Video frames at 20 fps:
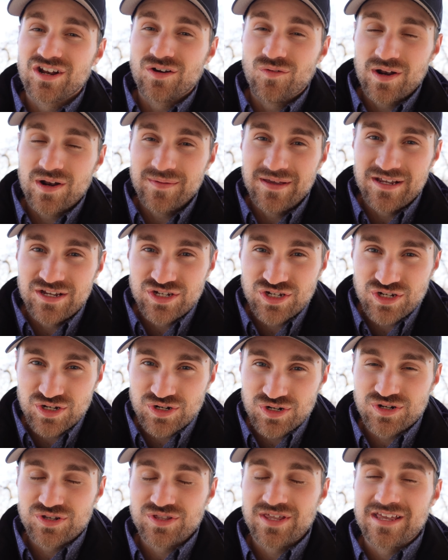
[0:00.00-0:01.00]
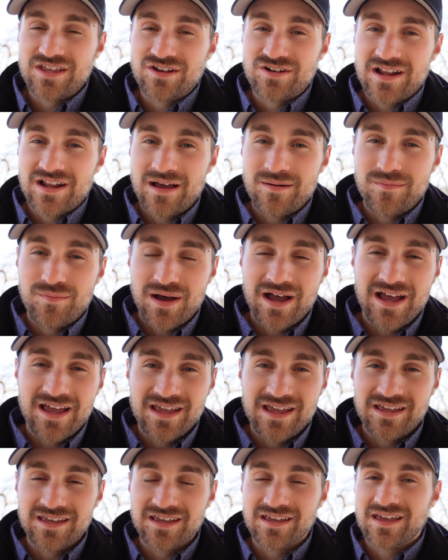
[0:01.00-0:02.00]
gonna wanna make sure that you're not
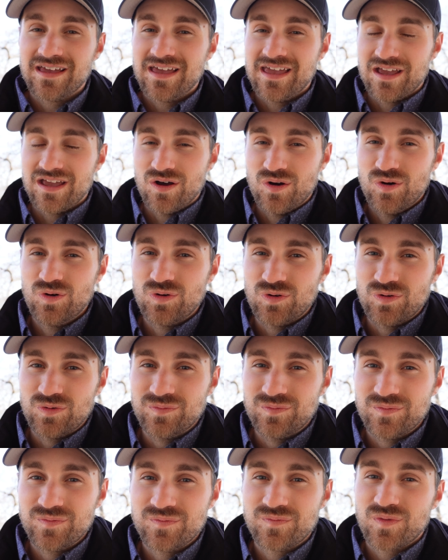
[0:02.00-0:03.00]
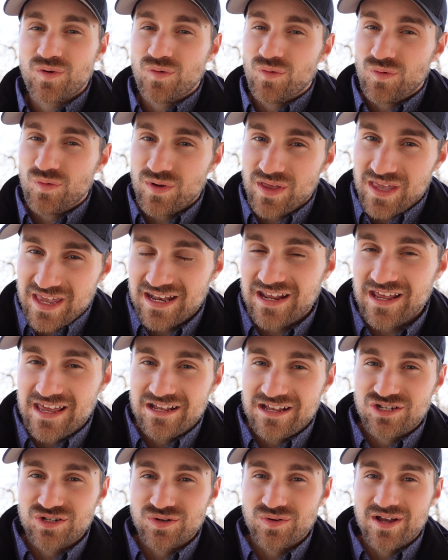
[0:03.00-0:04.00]
buying a home in
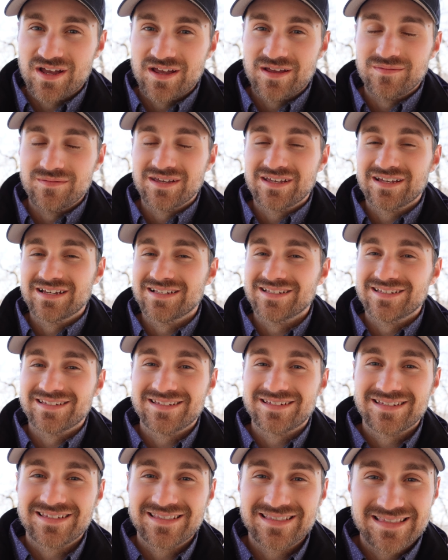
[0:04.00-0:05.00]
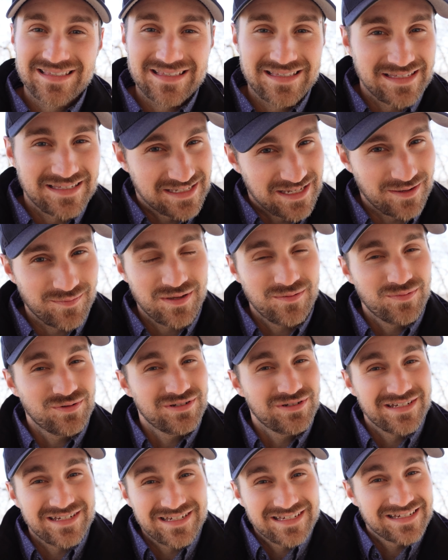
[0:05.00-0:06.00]
a HOA because some
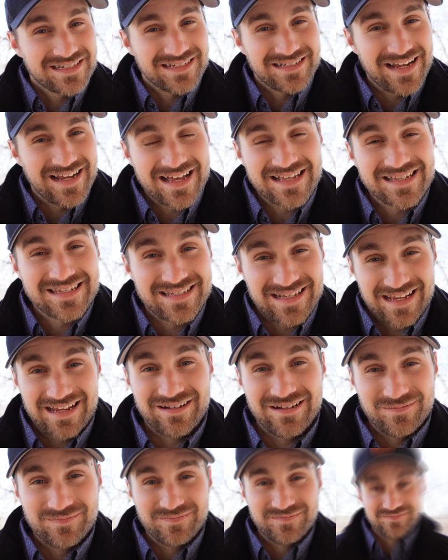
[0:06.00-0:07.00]
people just cannot stand them.